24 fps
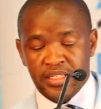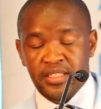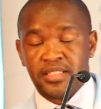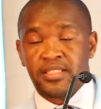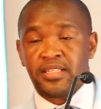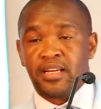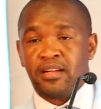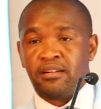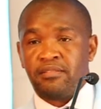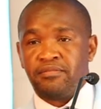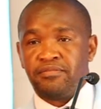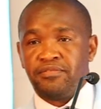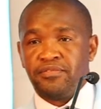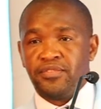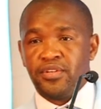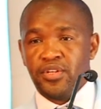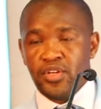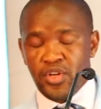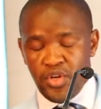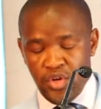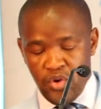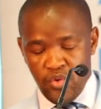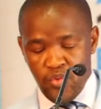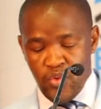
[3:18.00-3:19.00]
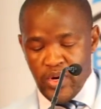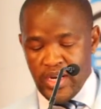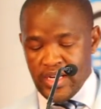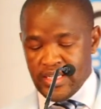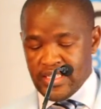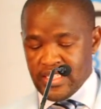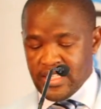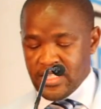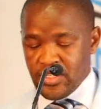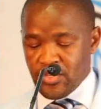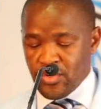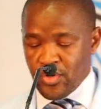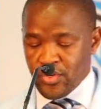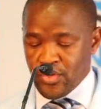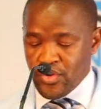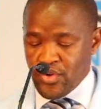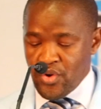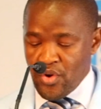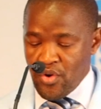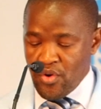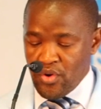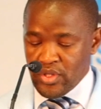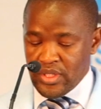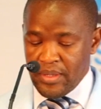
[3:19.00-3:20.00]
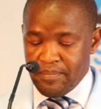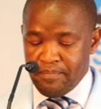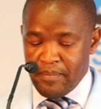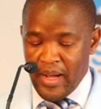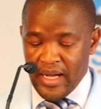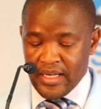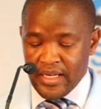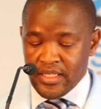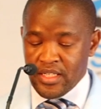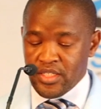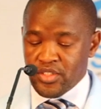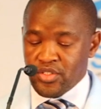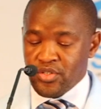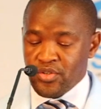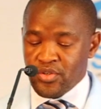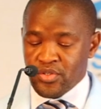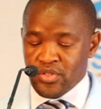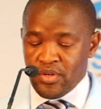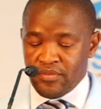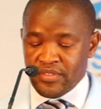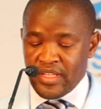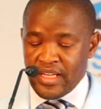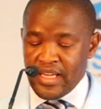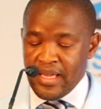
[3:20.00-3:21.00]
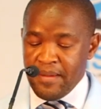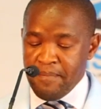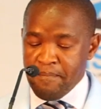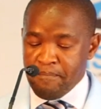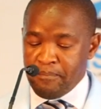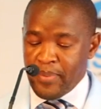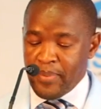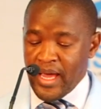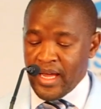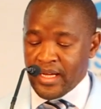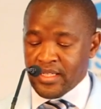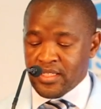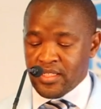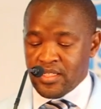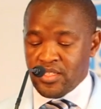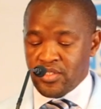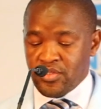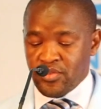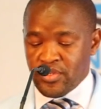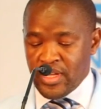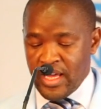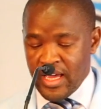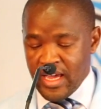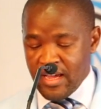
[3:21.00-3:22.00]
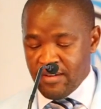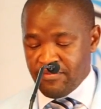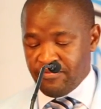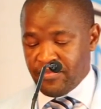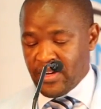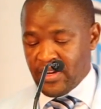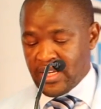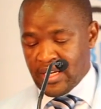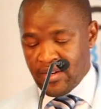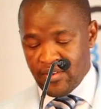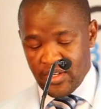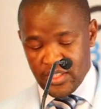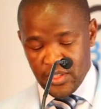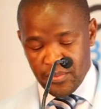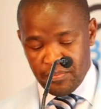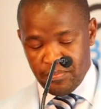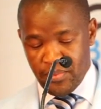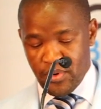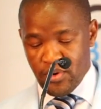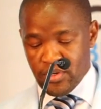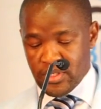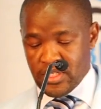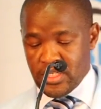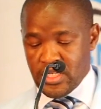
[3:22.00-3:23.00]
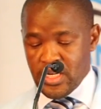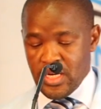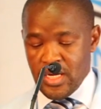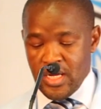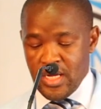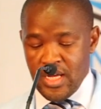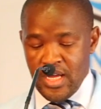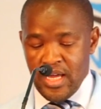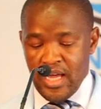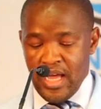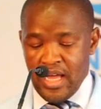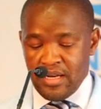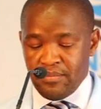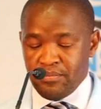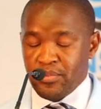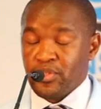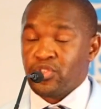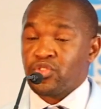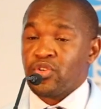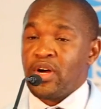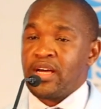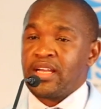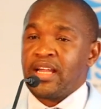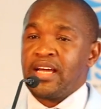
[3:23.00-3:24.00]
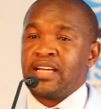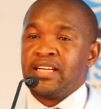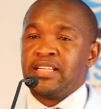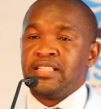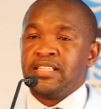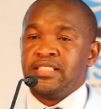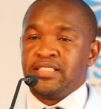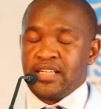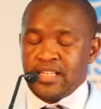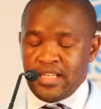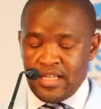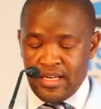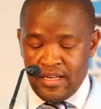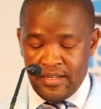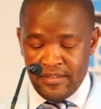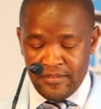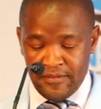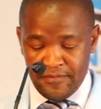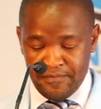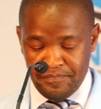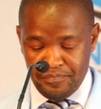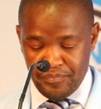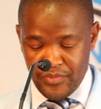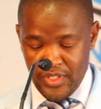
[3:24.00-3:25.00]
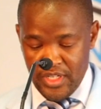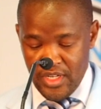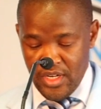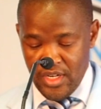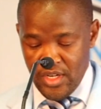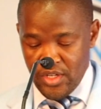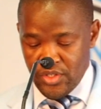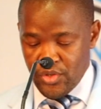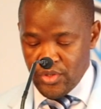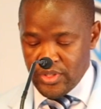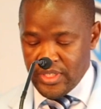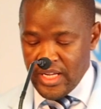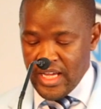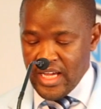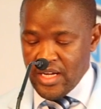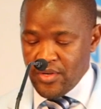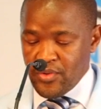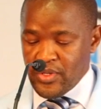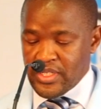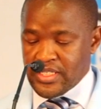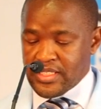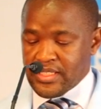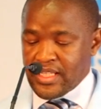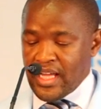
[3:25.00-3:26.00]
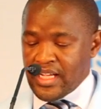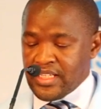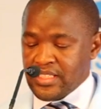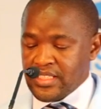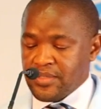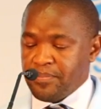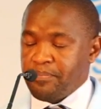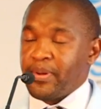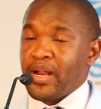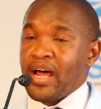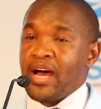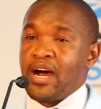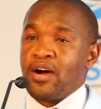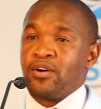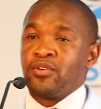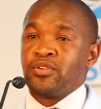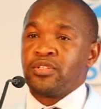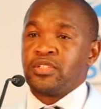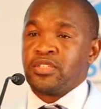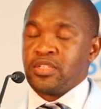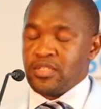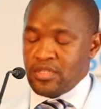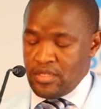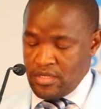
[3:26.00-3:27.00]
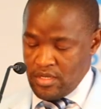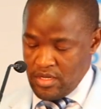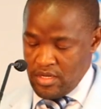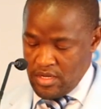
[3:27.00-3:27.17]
itself, we did not know the magnitude of the impact it would have in our sport and Botswana in general. Today, we stand proud